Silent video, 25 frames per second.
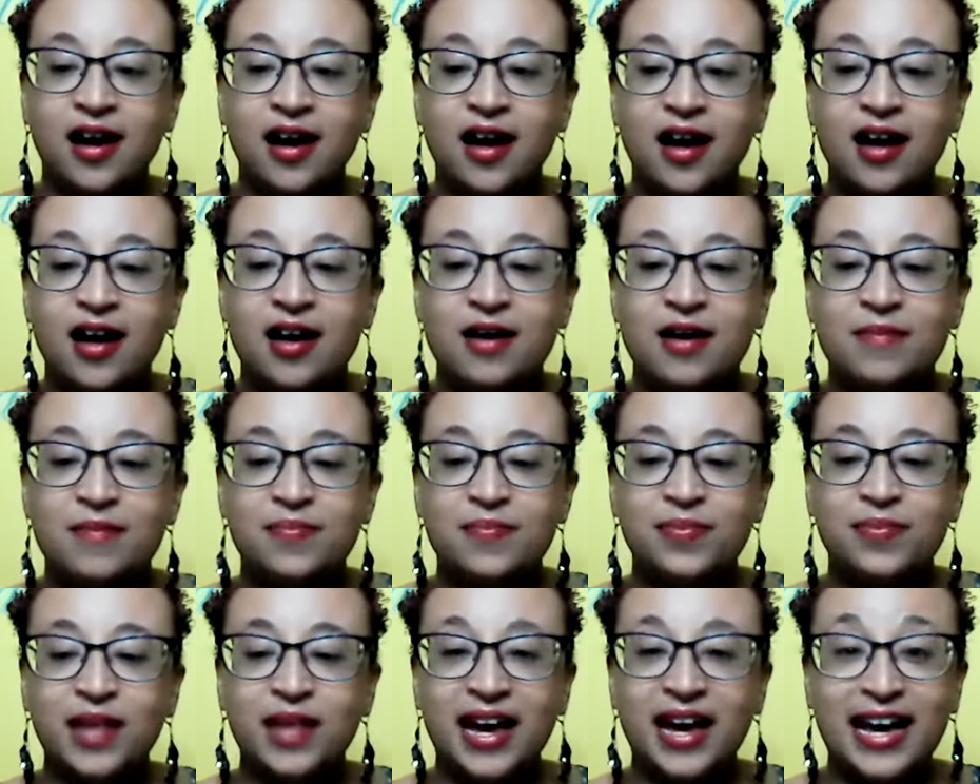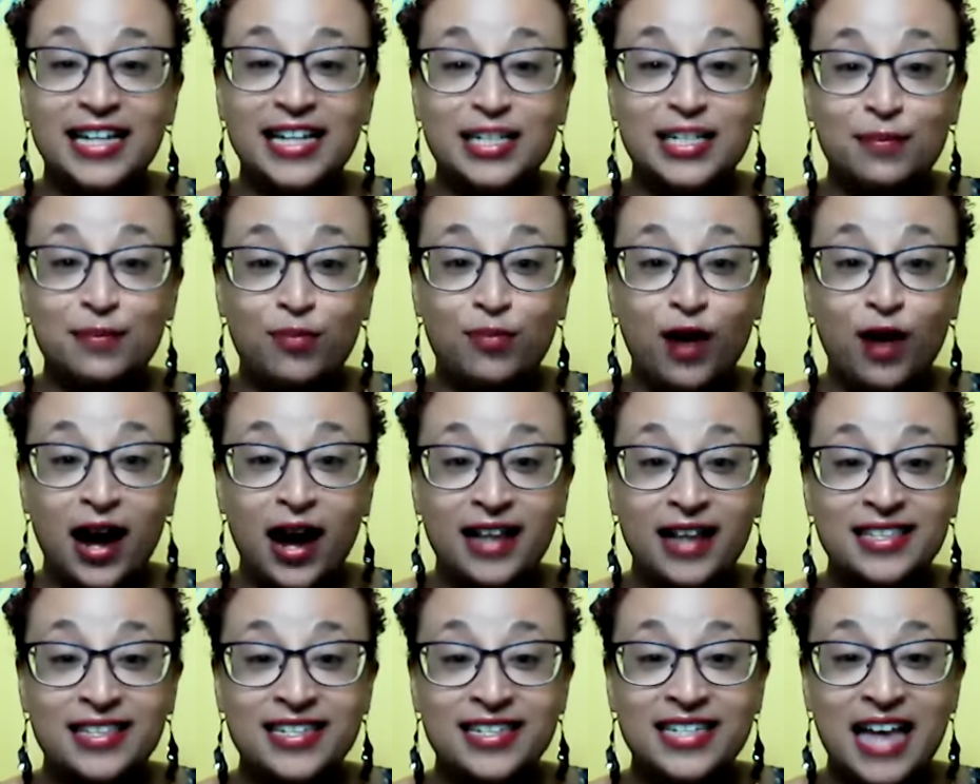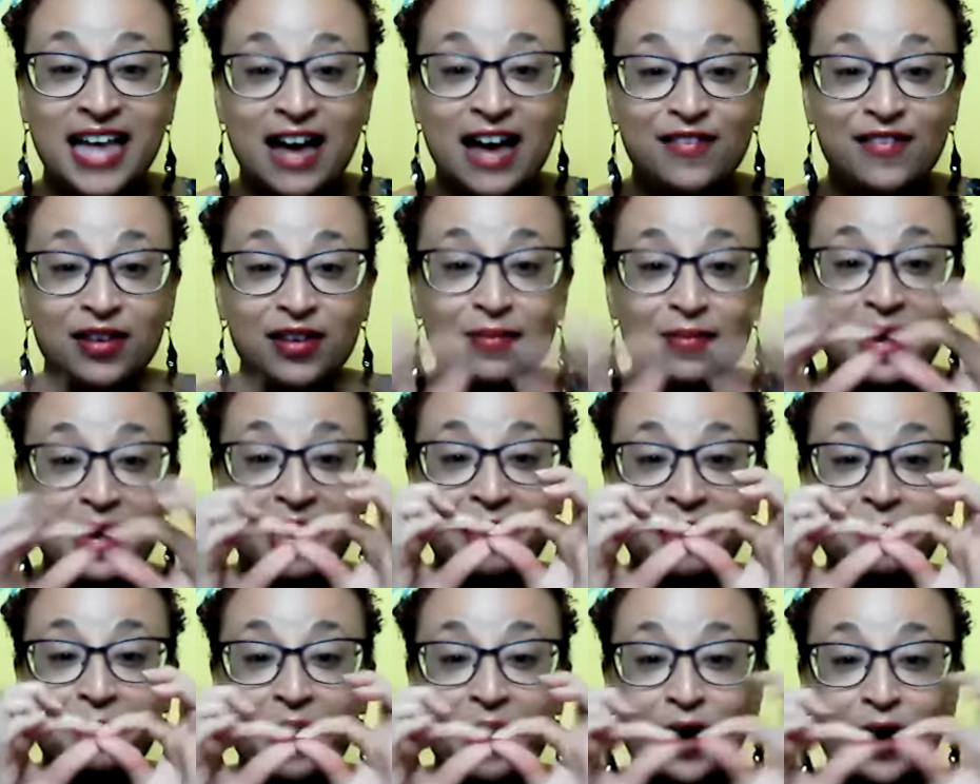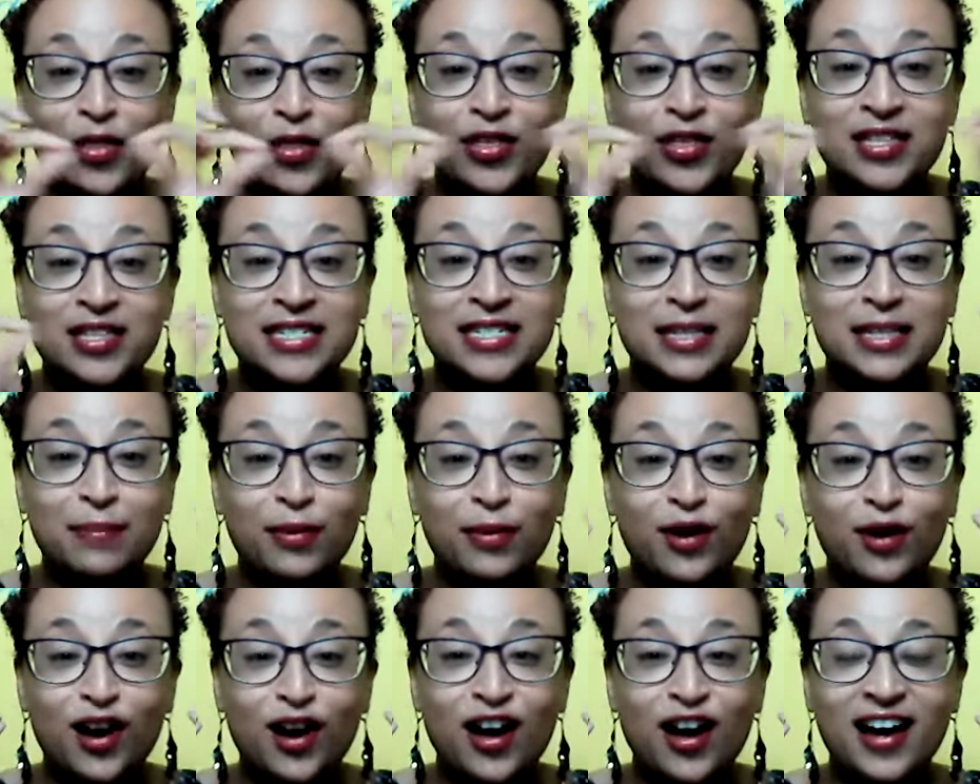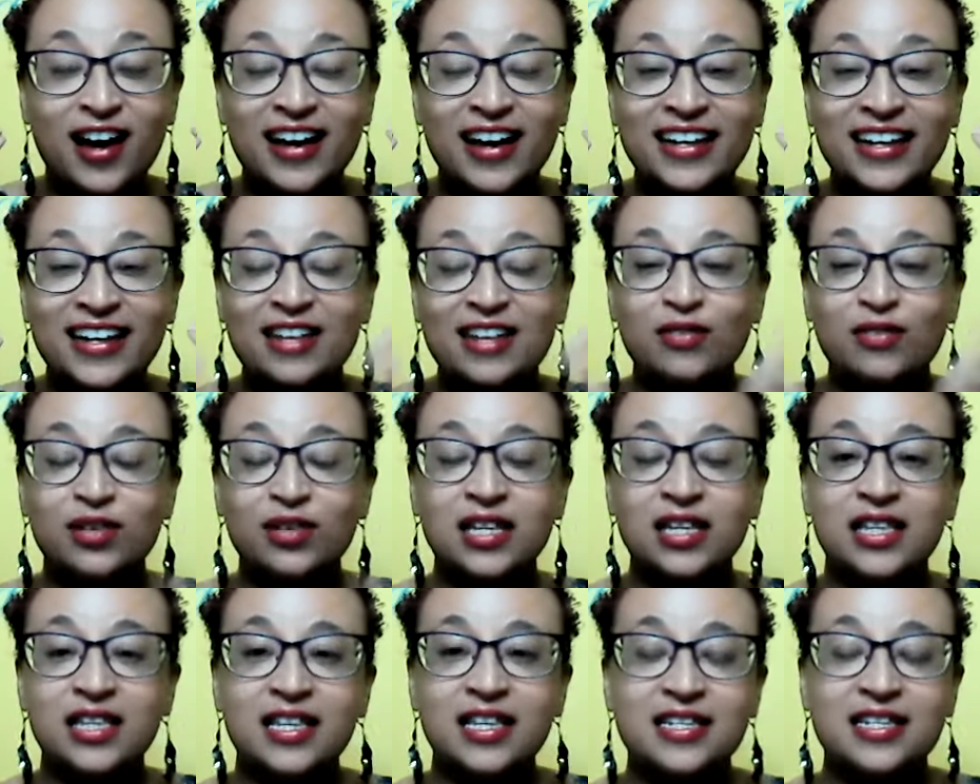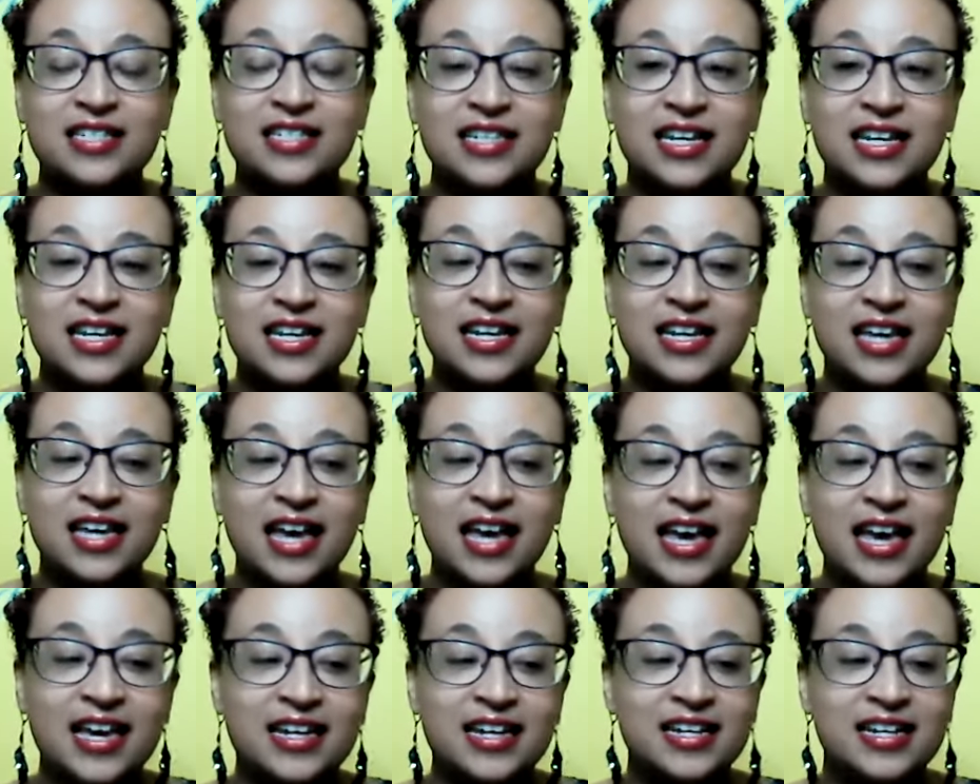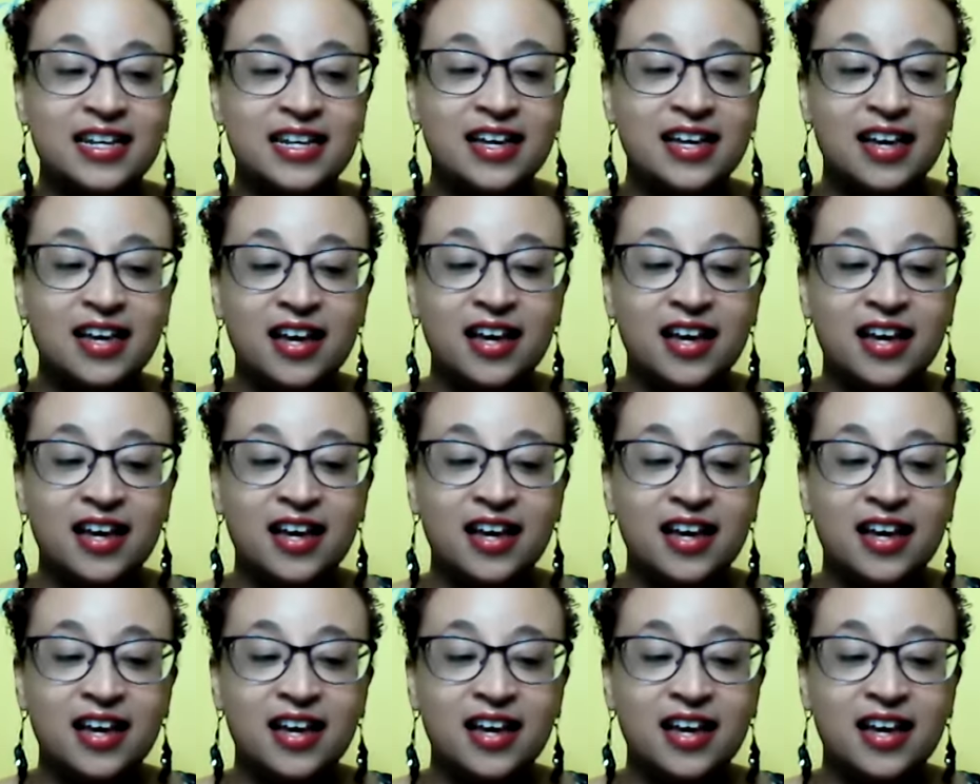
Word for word: Um, I got to practice having my mouth zipper on and really listening. And